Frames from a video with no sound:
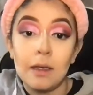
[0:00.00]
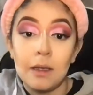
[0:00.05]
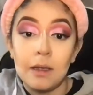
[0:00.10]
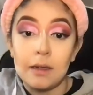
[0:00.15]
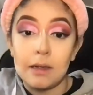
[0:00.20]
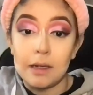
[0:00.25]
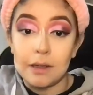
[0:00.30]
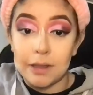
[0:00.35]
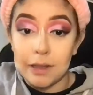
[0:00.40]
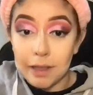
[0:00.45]

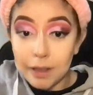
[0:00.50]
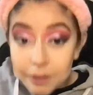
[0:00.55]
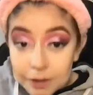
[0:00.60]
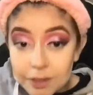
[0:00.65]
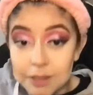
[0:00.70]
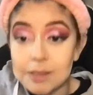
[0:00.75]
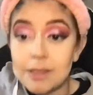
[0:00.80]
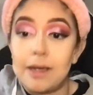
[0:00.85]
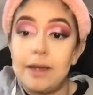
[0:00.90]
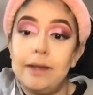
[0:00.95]
Now the other
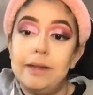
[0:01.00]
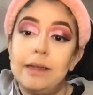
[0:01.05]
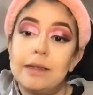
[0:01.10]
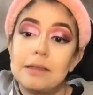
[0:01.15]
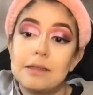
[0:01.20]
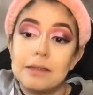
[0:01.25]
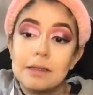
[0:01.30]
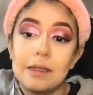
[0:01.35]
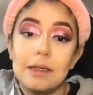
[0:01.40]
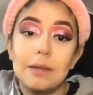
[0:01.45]
side,
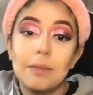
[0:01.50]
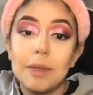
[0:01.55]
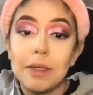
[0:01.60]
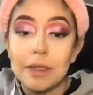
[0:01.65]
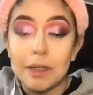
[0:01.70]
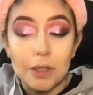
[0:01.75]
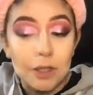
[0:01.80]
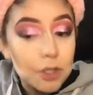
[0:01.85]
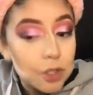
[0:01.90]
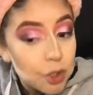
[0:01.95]
that's going to be
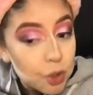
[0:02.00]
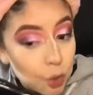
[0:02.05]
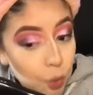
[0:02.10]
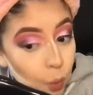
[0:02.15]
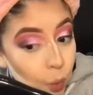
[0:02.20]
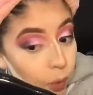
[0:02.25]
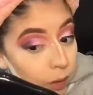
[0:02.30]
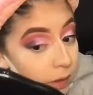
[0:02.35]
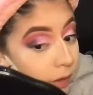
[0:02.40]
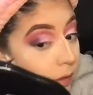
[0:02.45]
another
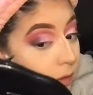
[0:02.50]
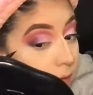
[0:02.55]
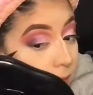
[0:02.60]
story.